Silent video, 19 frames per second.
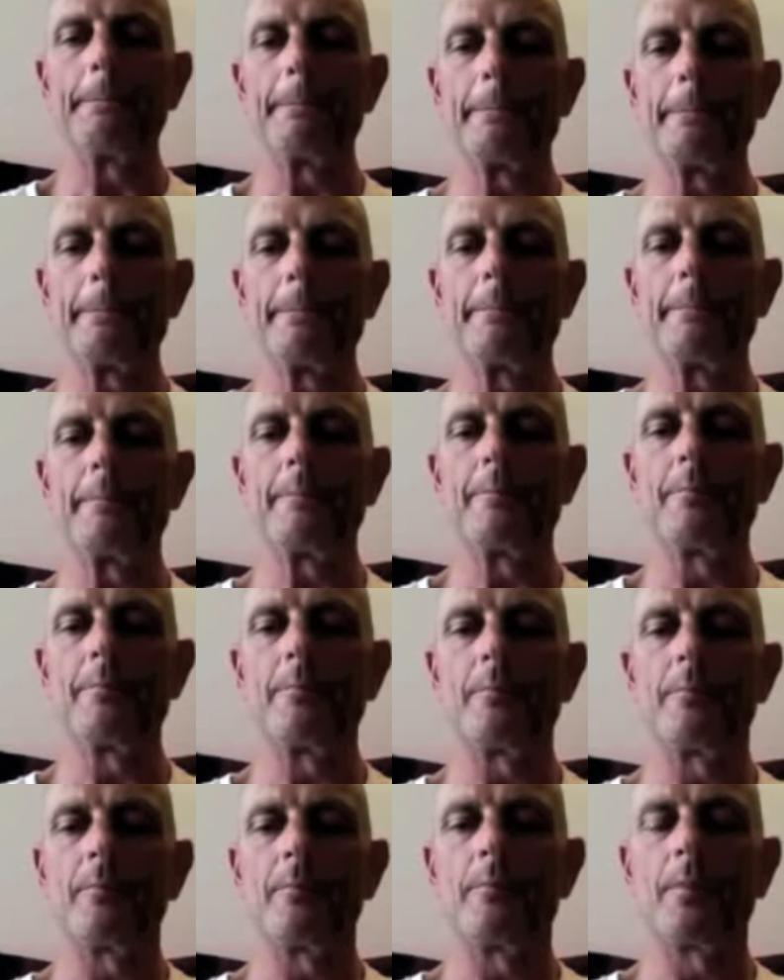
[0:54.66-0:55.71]
And since then,
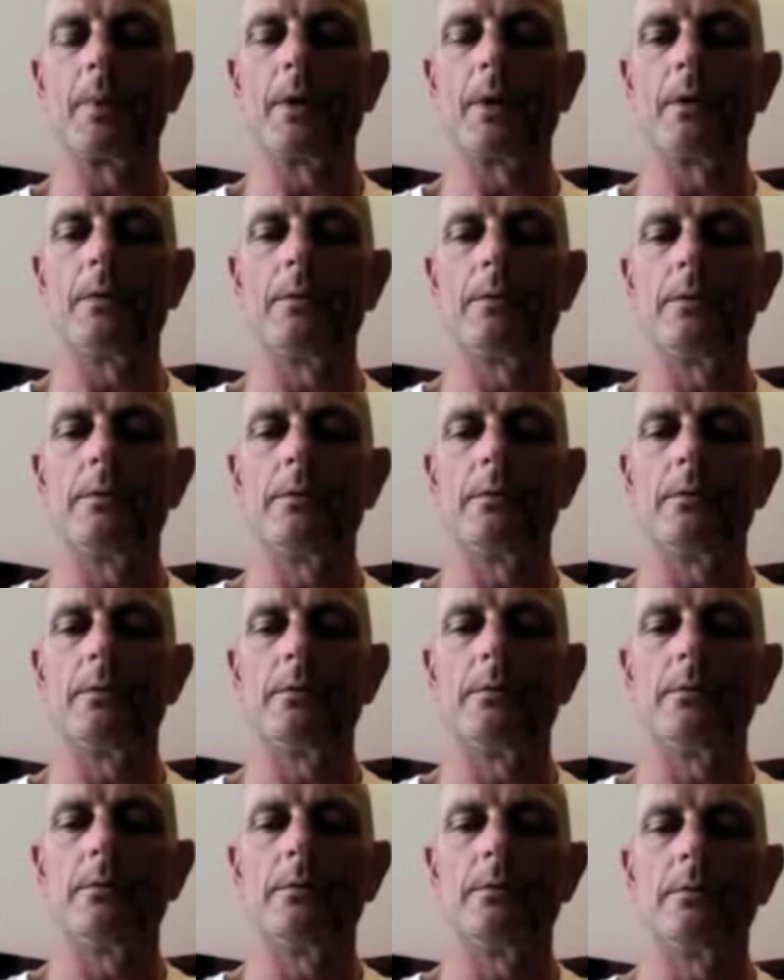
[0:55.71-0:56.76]
you've had Skype sessions.
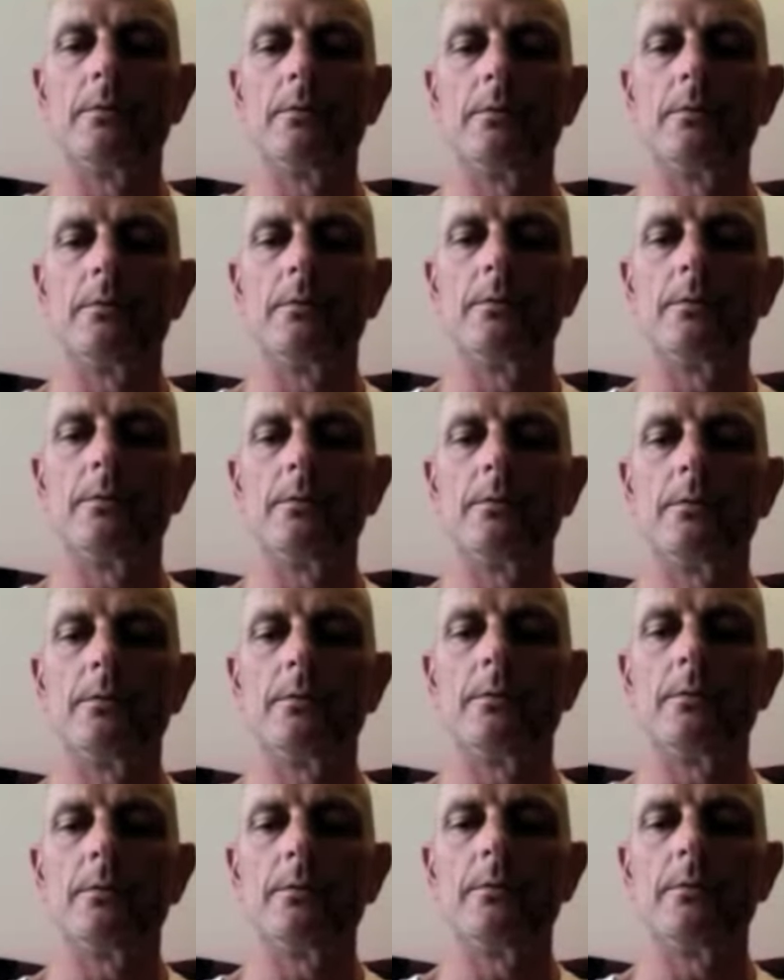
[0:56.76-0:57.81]
And how do you find the Skype
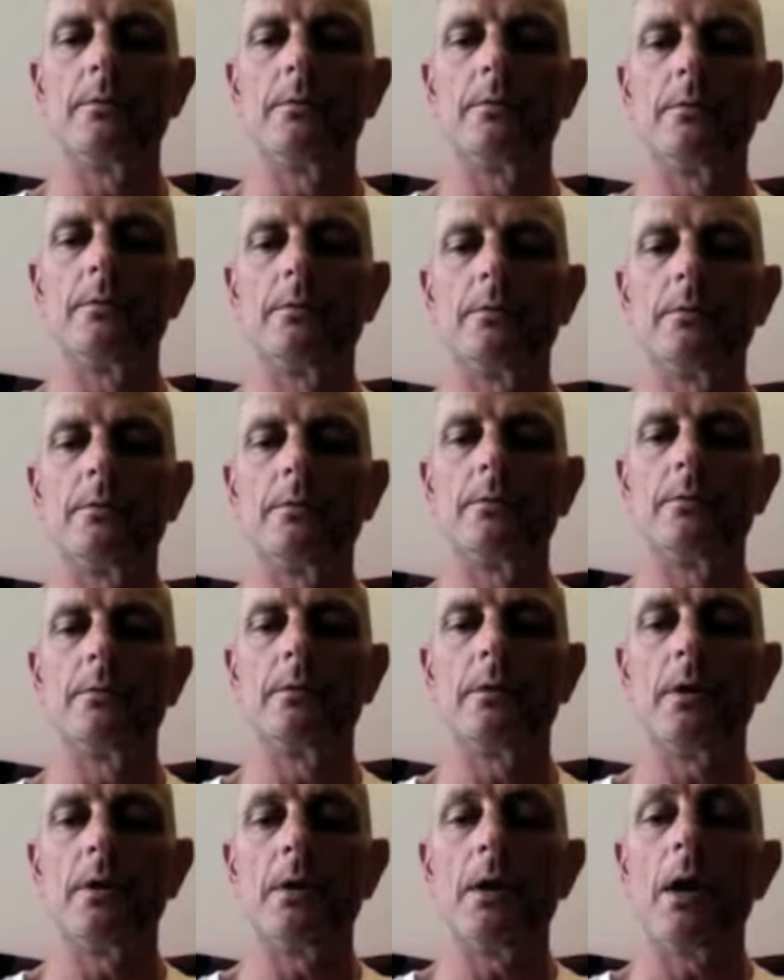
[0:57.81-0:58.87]
sessions?
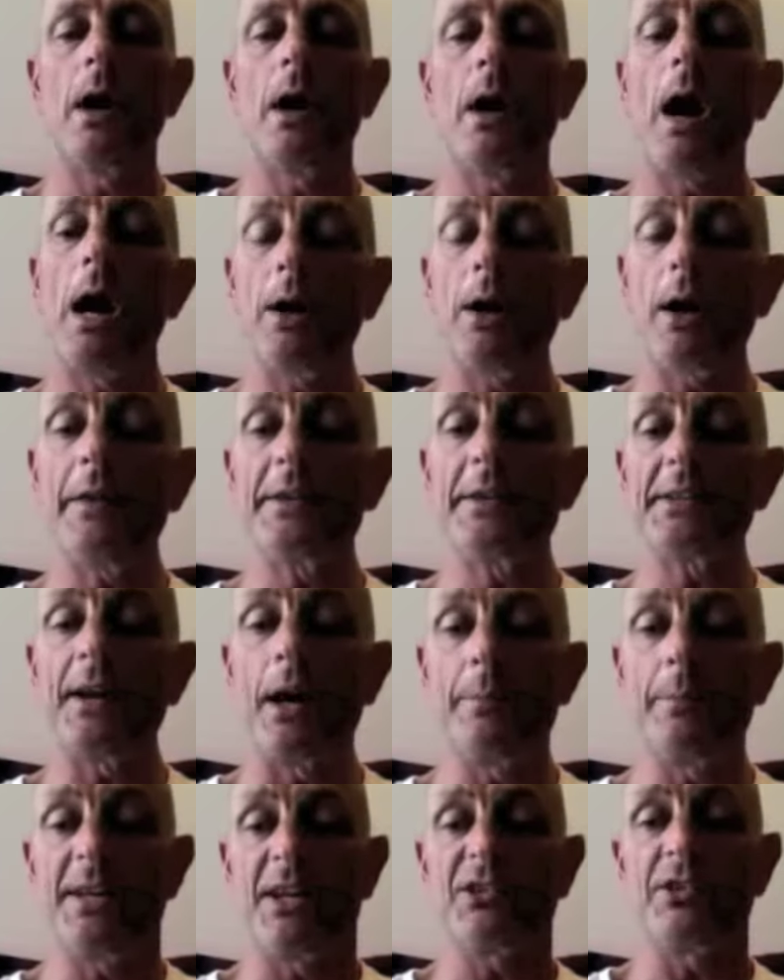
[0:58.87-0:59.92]
I like the
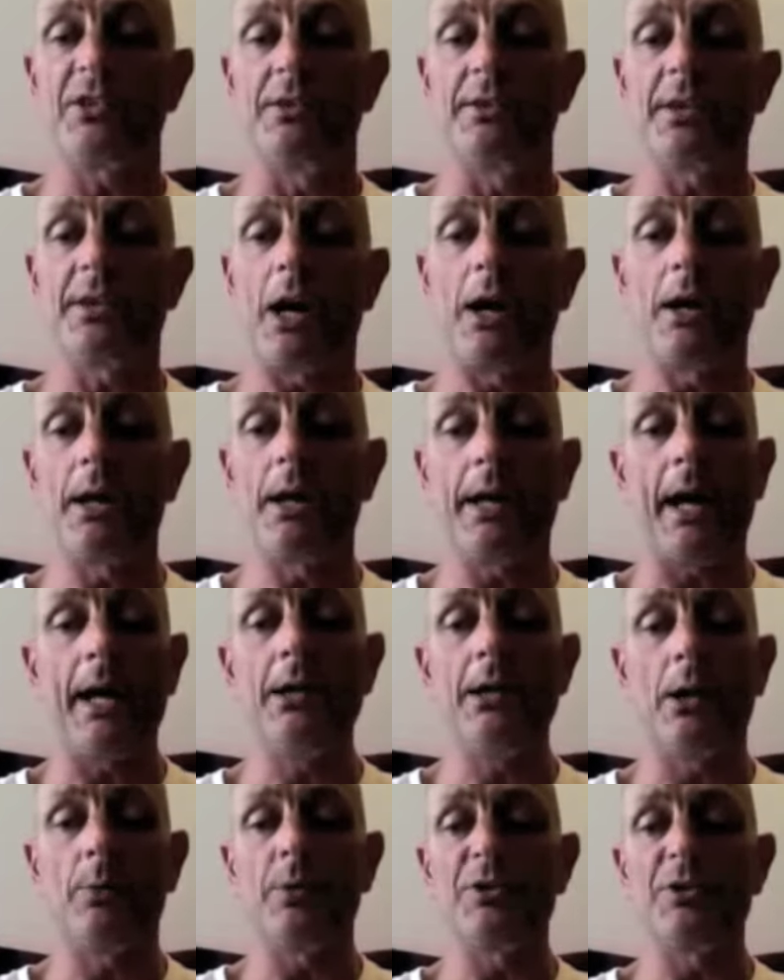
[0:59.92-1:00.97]
Skype sessions. I,
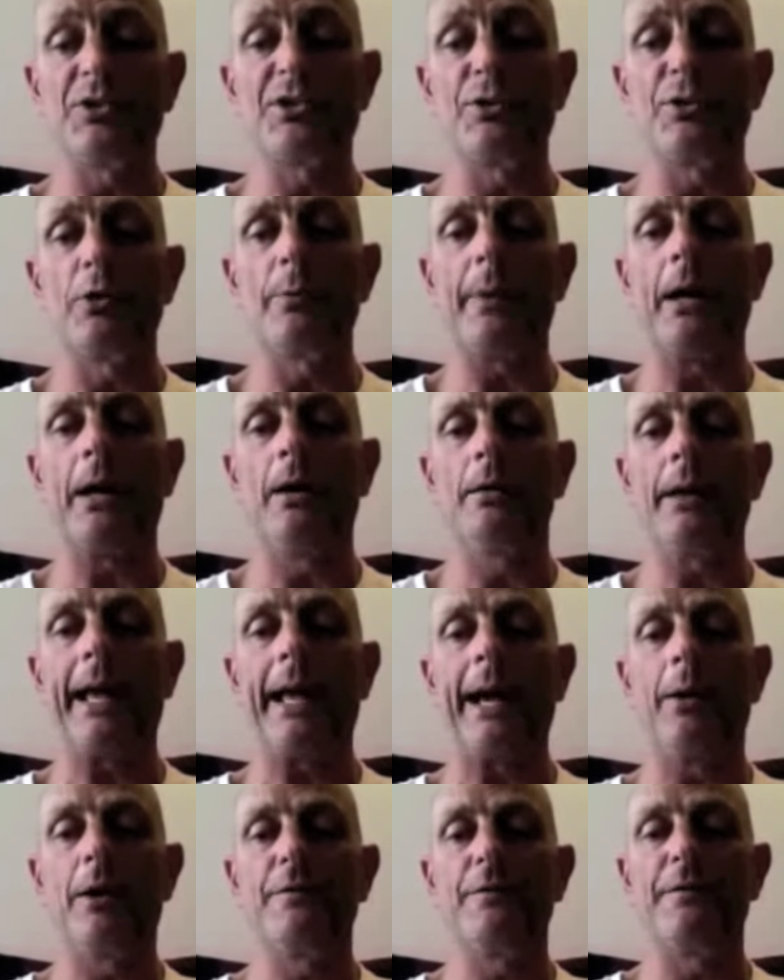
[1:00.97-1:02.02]
again, I wasn't sure about
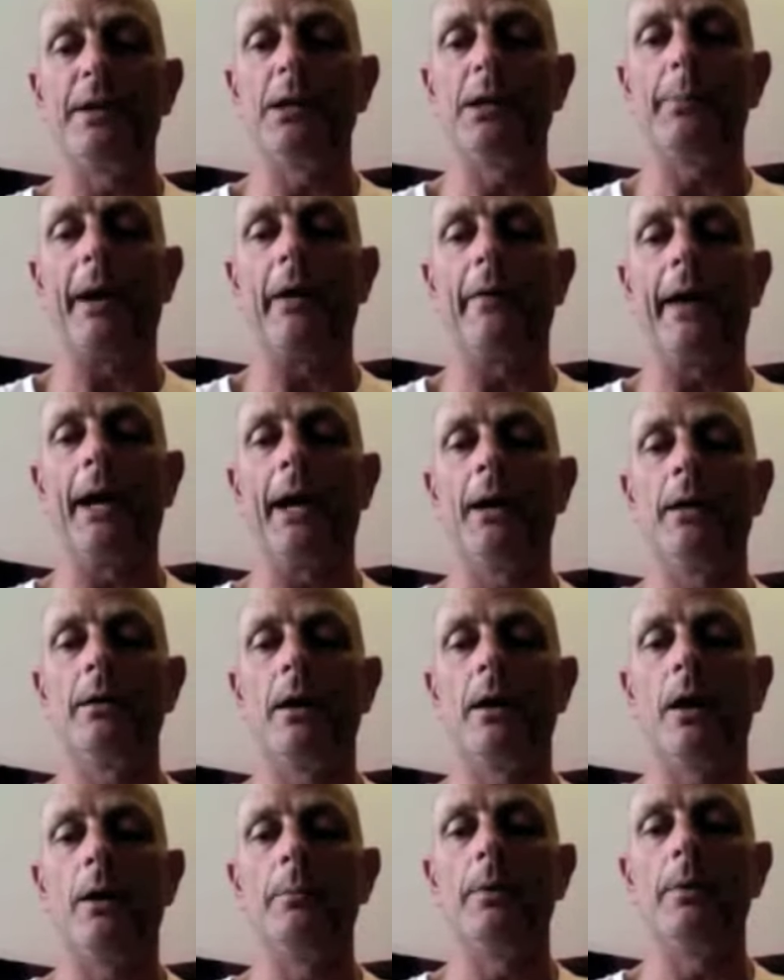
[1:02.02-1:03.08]
how I'd feel about that,
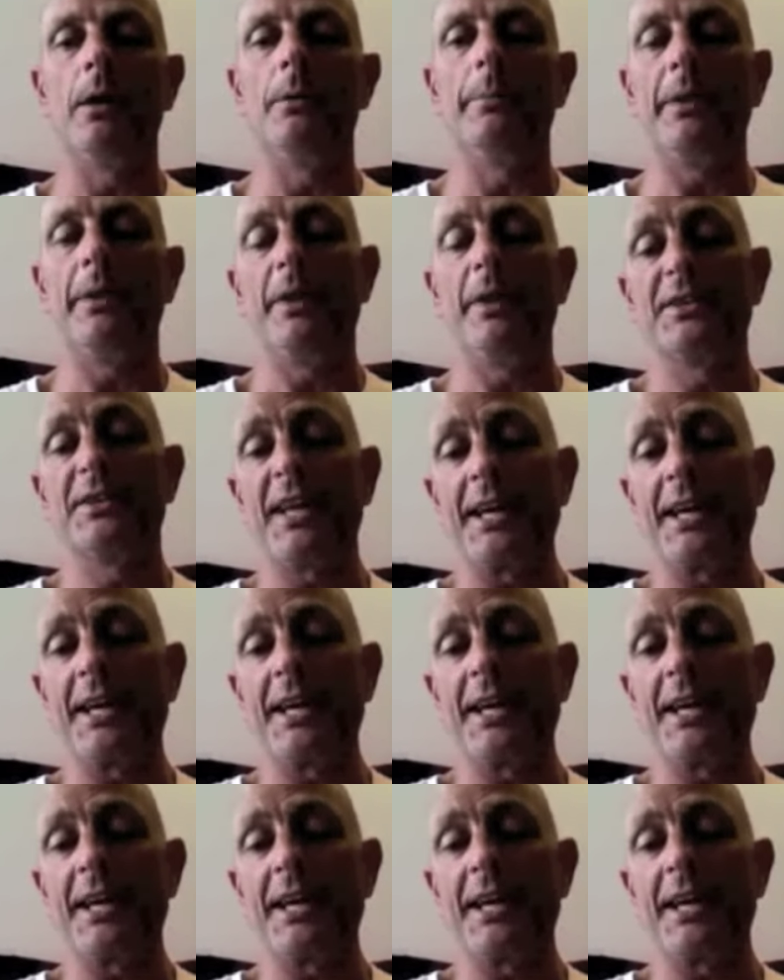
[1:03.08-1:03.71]
um, but the